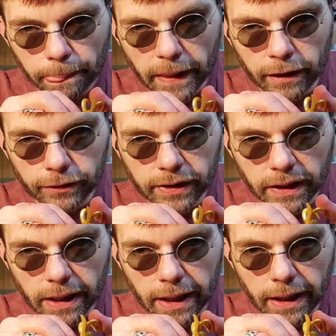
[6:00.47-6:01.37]
I don't
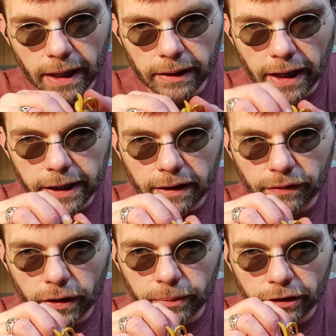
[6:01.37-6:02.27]
think I like it
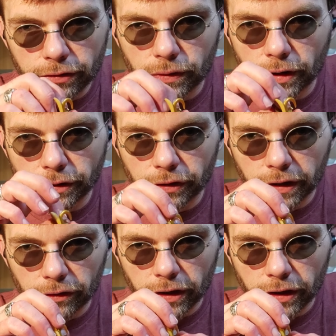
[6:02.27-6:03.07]
very much for other things.